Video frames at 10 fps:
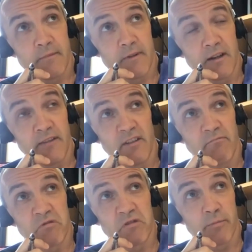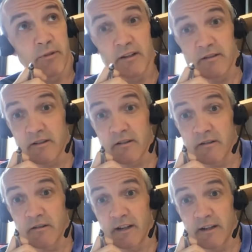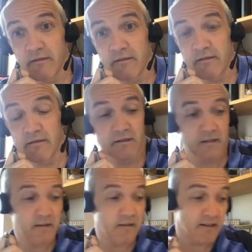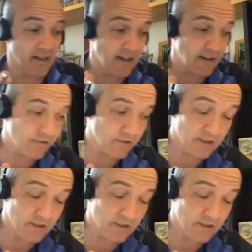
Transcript: even a couple of years ago, going out the day after, I